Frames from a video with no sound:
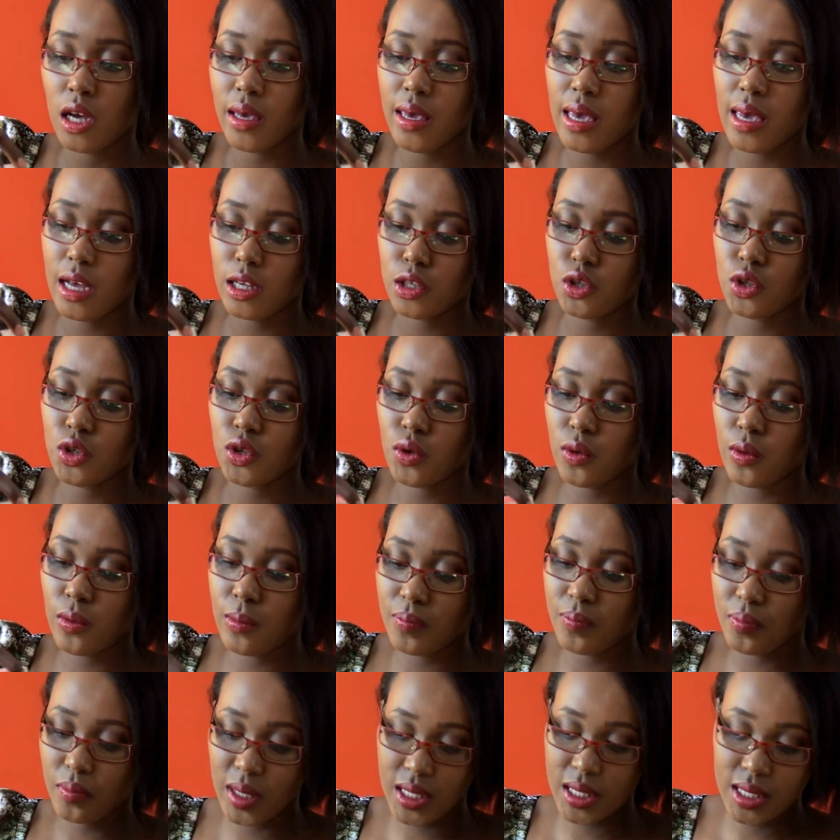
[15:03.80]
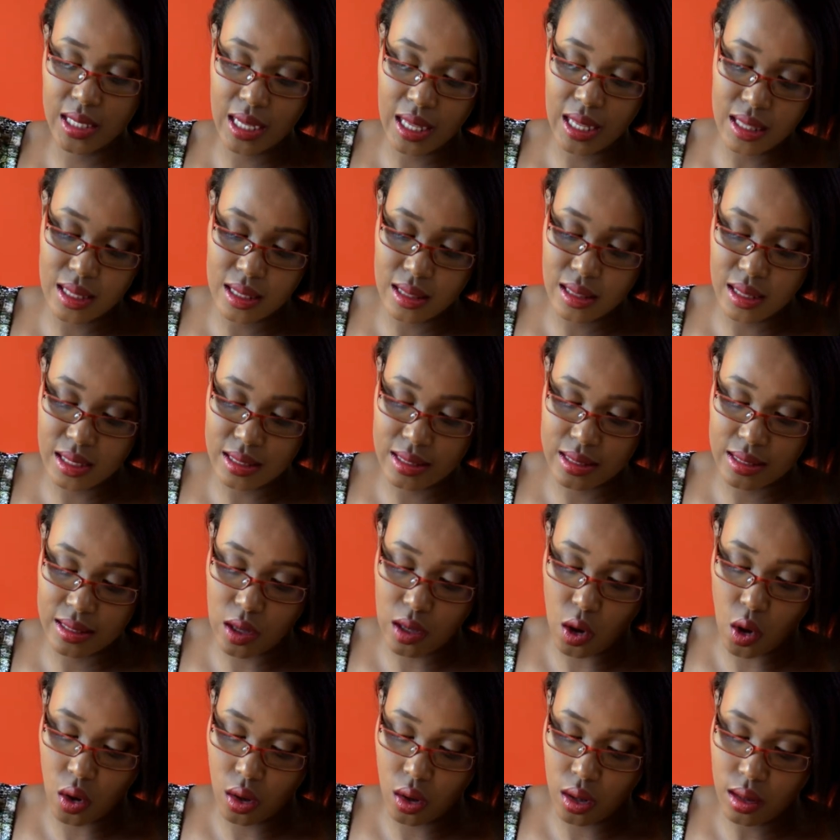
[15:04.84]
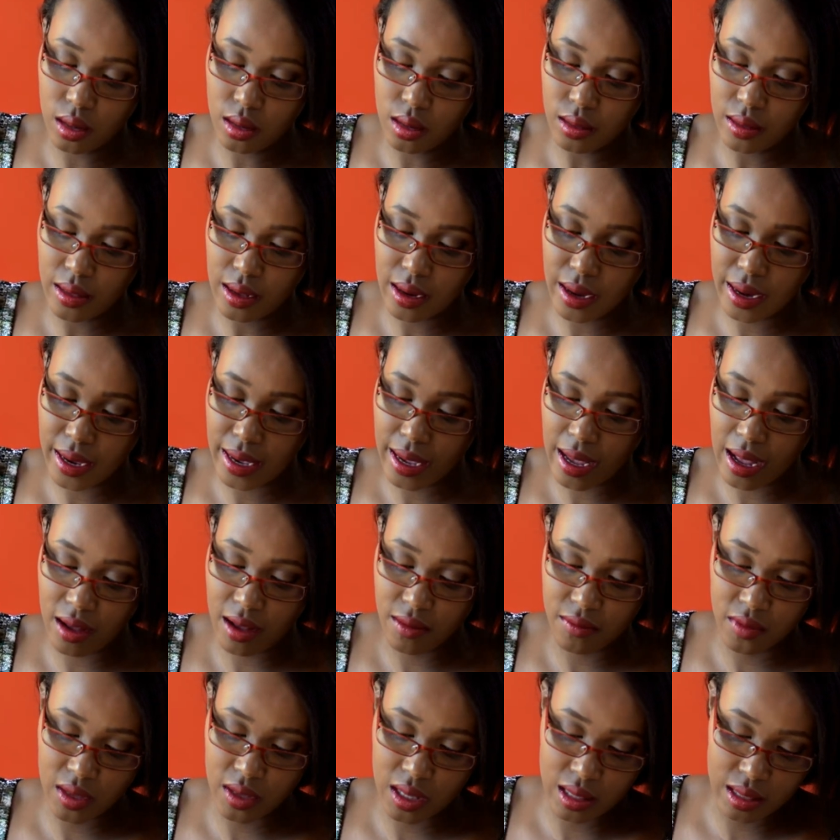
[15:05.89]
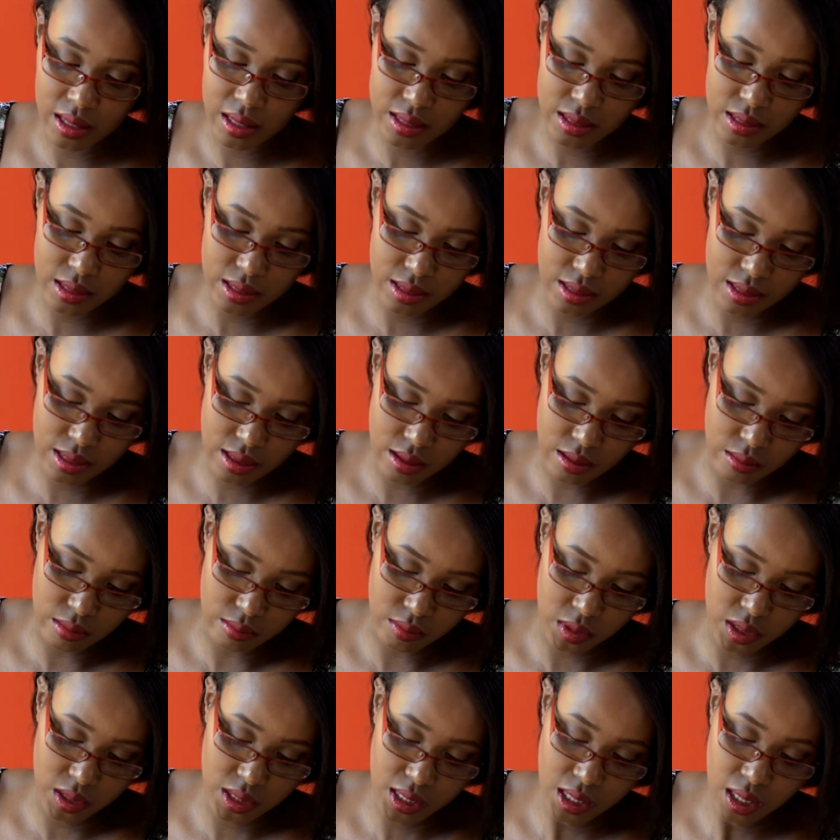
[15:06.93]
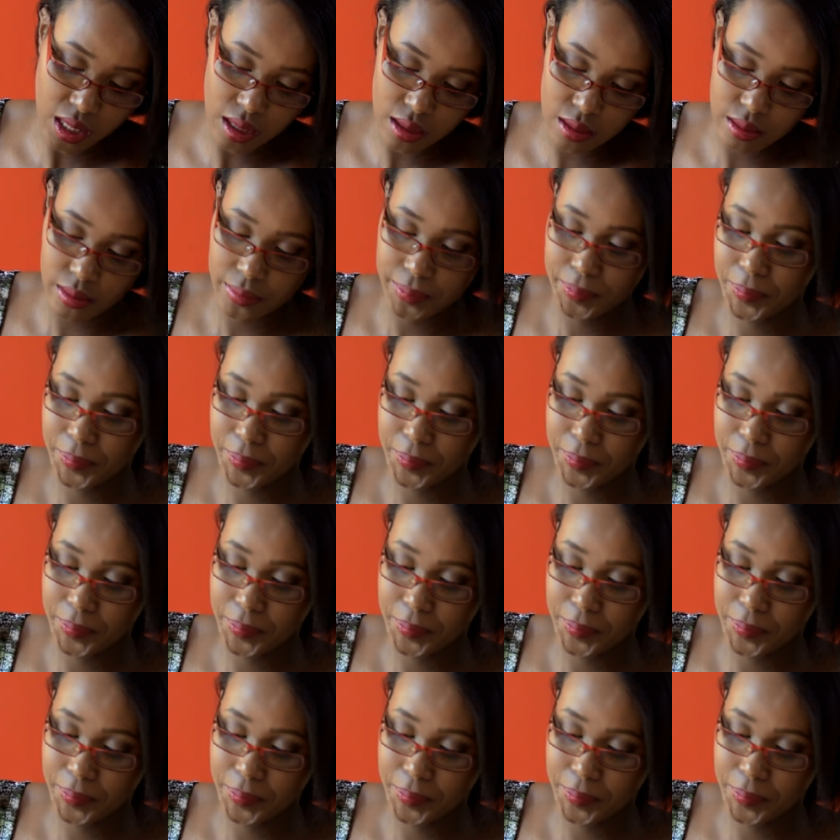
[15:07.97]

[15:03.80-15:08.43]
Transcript: Yeah, so basically that's all that I have in this um, tin